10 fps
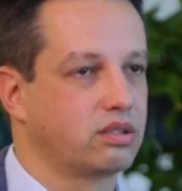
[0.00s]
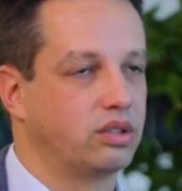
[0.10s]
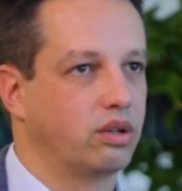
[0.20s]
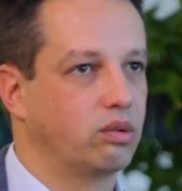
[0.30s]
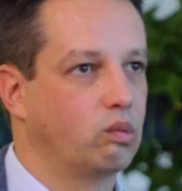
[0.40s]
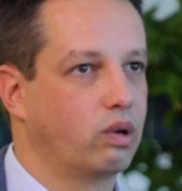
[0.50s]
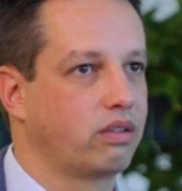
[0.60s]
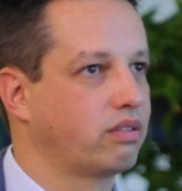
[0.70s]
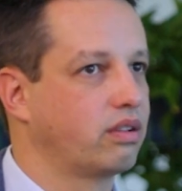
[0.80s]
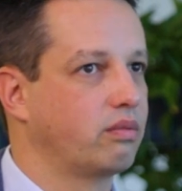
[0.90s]

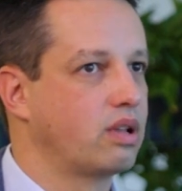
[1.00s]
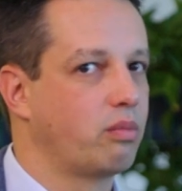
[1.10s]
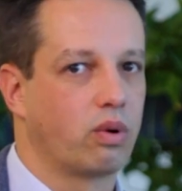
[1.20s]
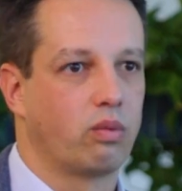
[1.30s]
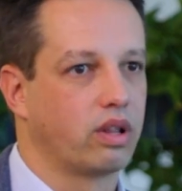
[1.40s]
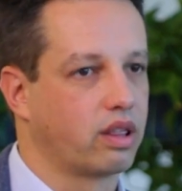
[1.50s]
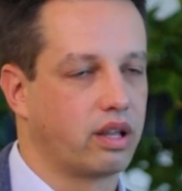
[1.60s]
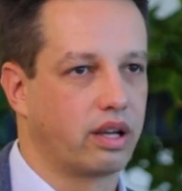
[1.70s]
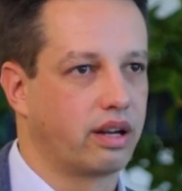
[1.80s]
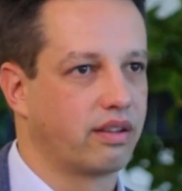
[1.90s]
what's the number one
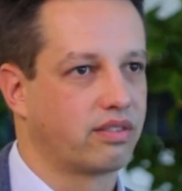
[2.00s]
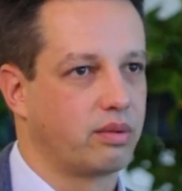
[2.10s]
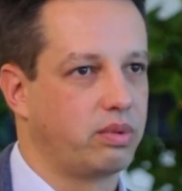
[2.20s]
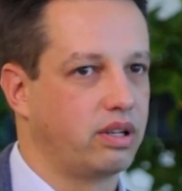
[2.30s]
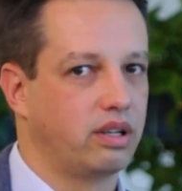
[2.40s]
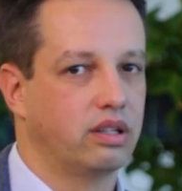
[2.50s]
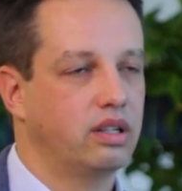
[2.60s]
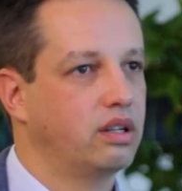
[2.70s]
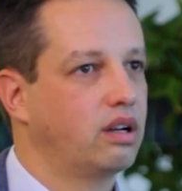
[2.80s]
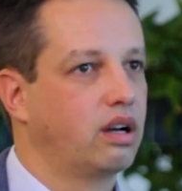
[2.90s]
thing at SAP?
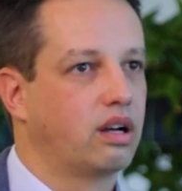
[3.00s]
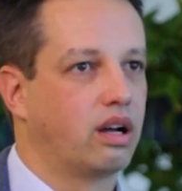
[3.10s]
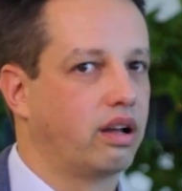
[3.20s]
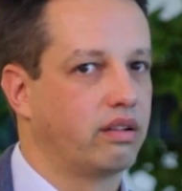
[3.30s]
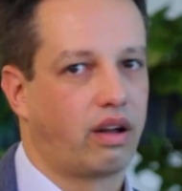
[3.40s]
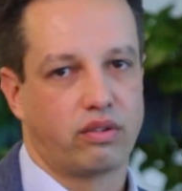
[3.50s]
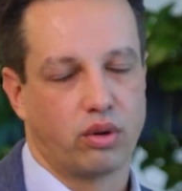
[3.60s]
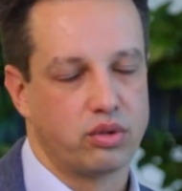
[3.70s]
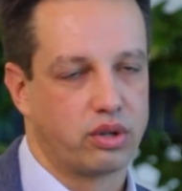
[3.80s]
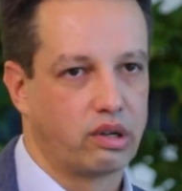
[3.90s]
I
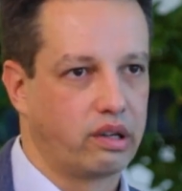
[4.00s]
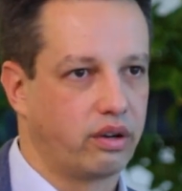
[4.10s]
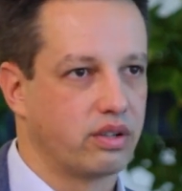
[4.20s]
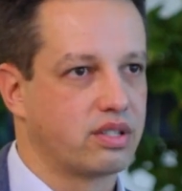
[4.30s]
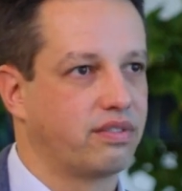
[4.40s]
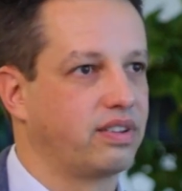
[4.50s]
told you earlier, it's the